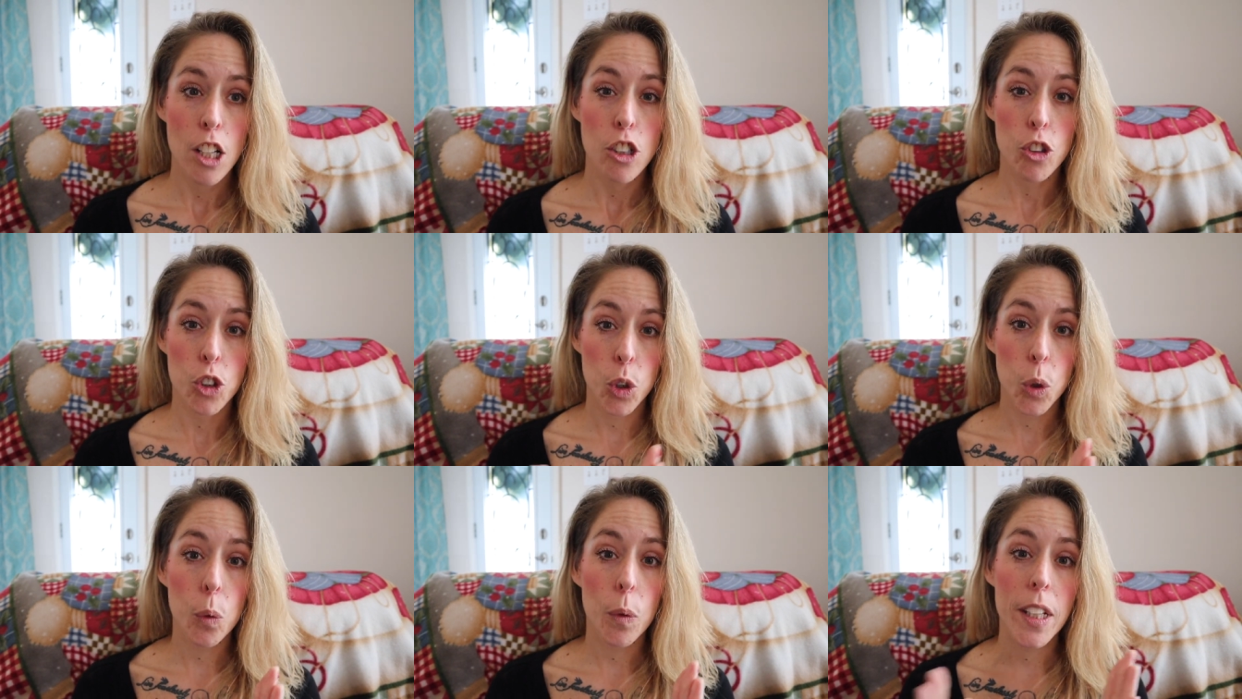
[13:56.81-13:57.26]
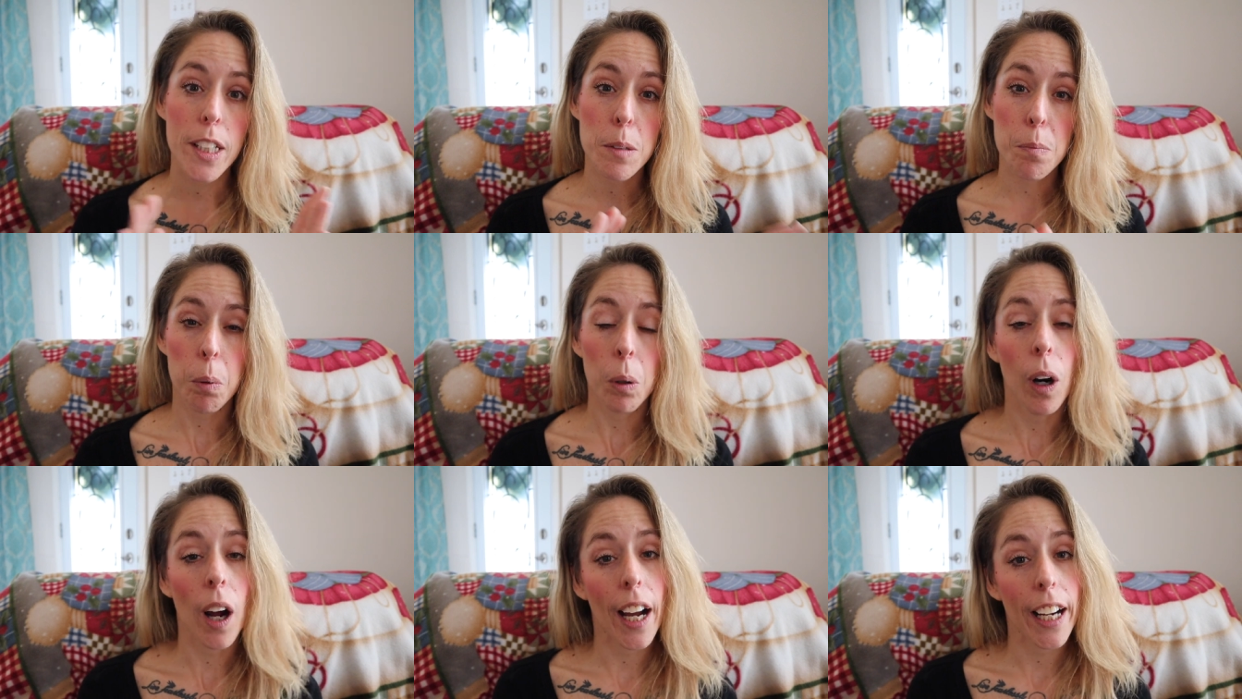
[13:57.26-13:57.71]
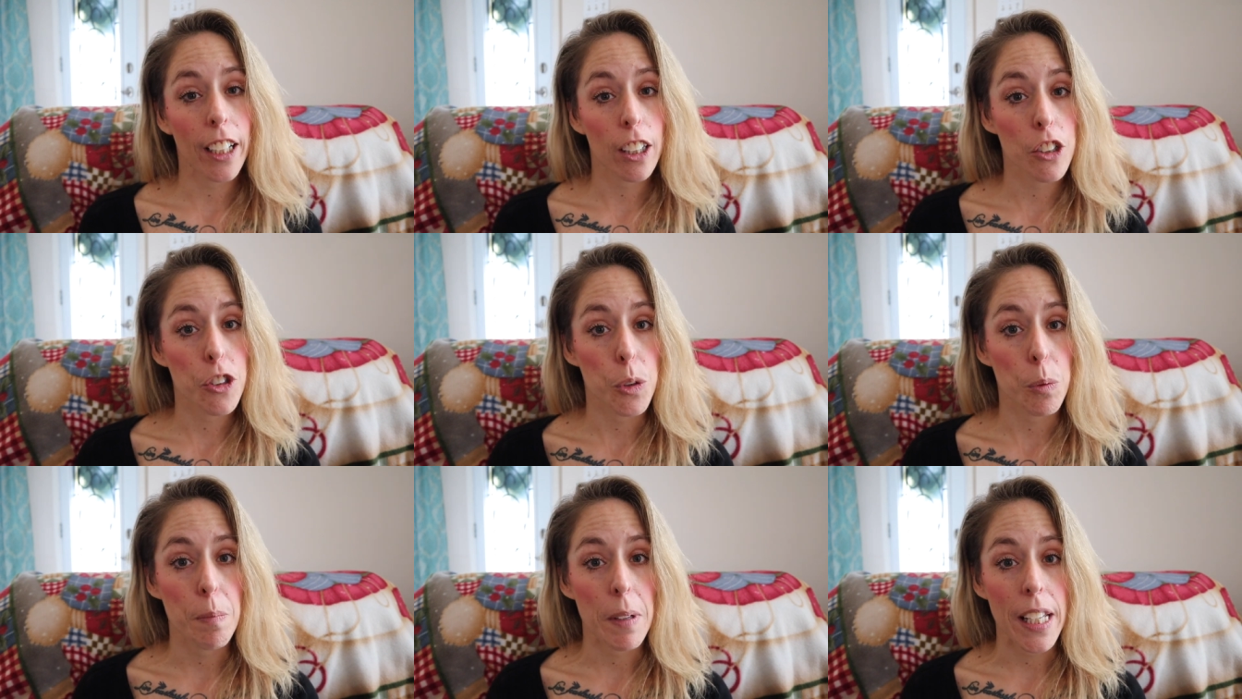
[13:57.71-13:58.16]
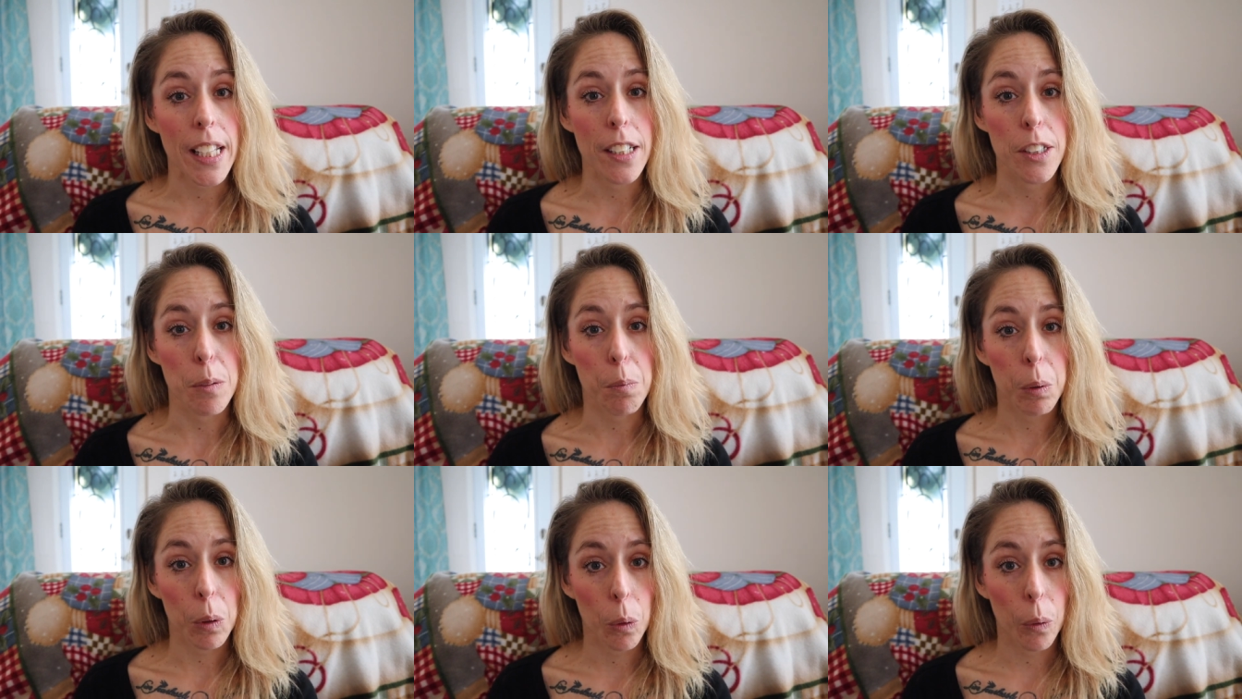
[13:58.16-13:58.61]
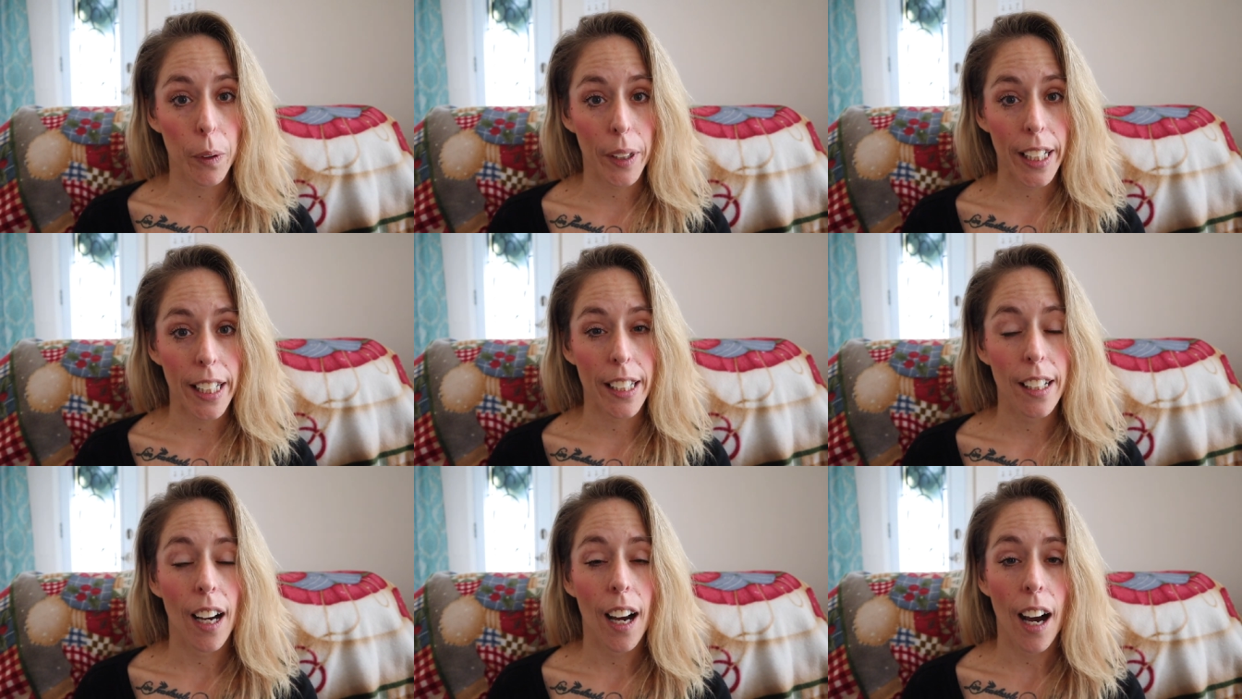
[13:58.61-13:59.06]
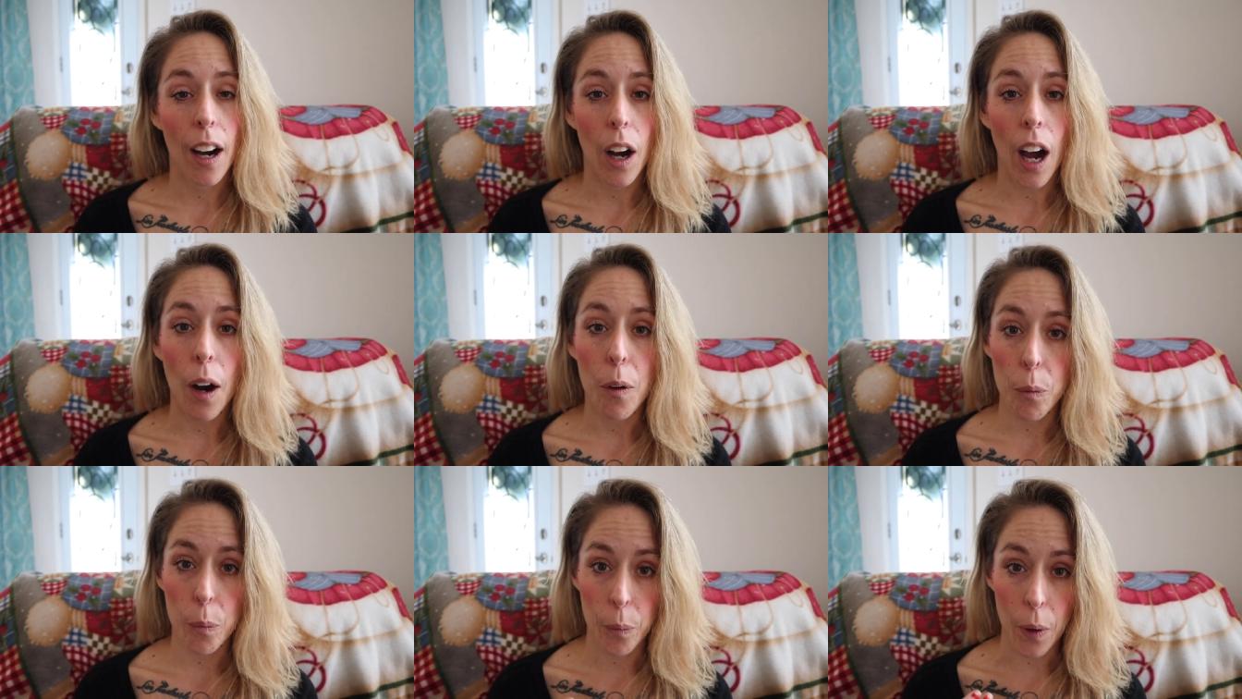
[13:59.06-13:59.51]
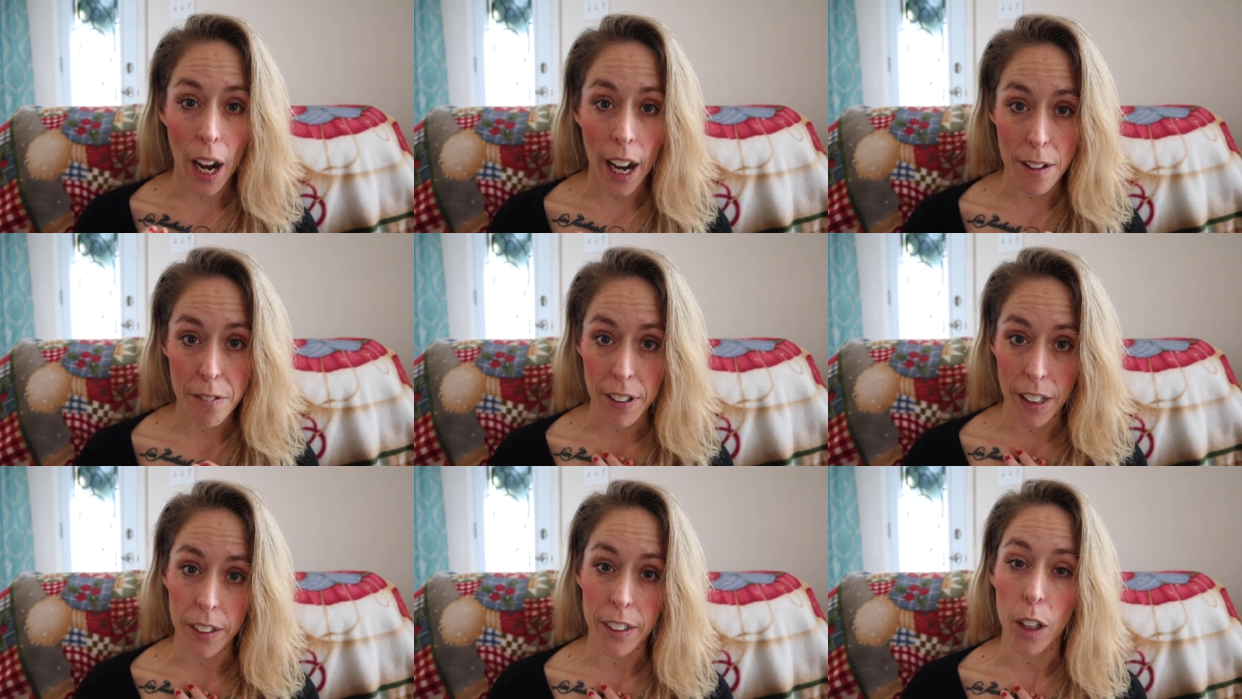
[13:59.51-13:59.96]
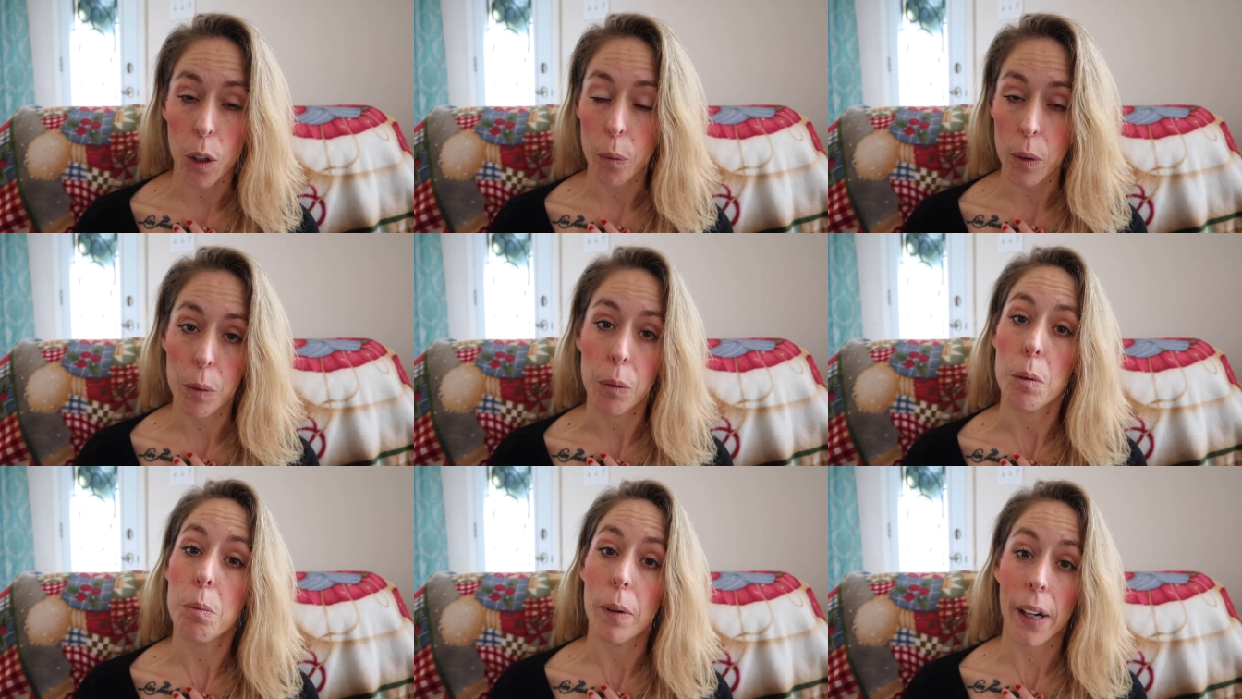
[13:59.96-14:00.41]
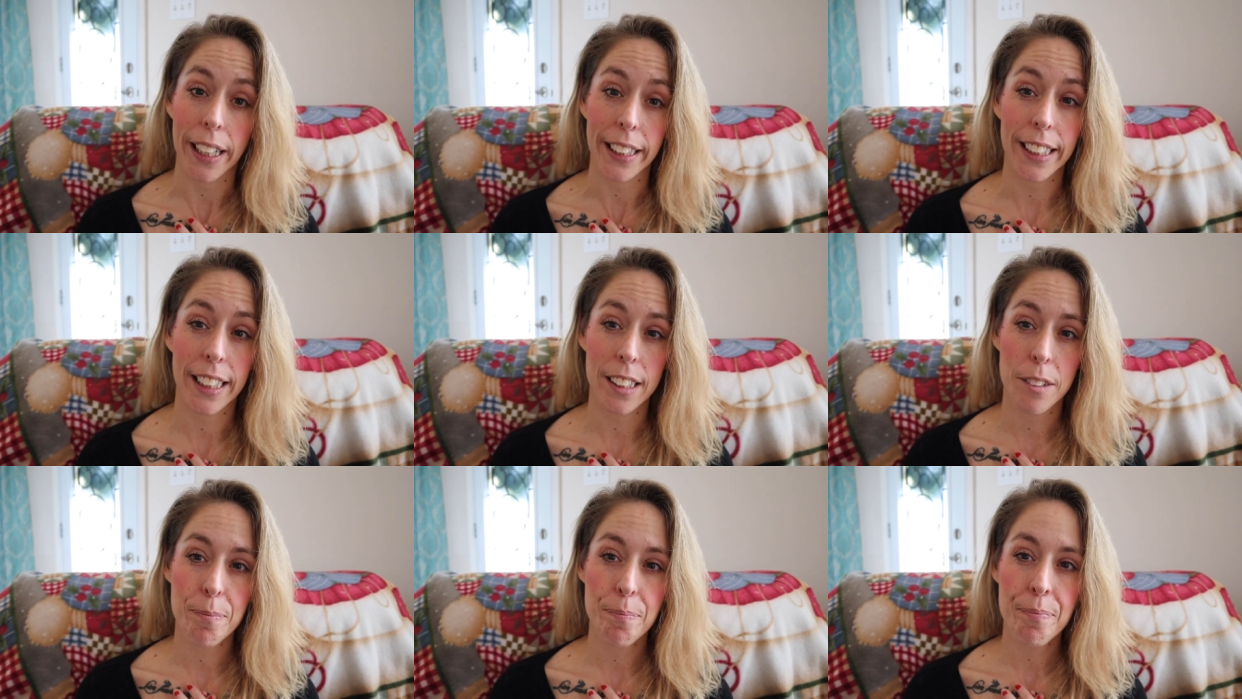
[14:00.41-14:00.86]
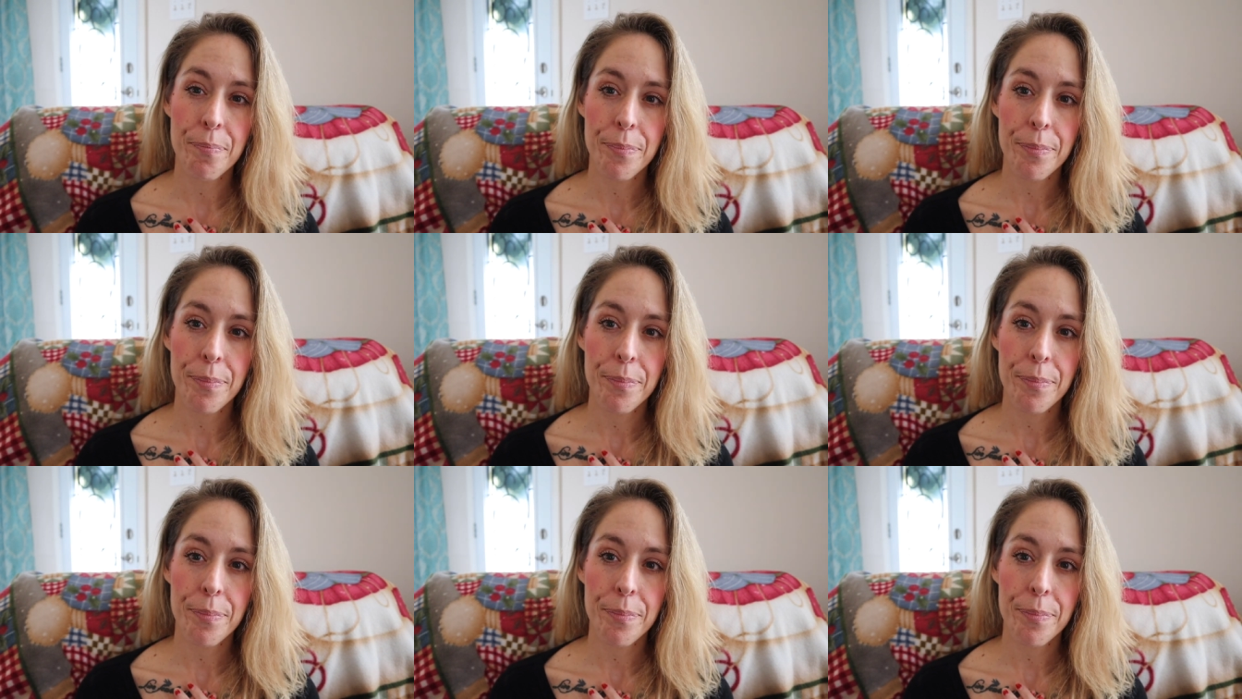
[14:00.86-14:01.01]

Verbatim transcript: Two weeks prior to being deployed, well, I found out we were pregnant.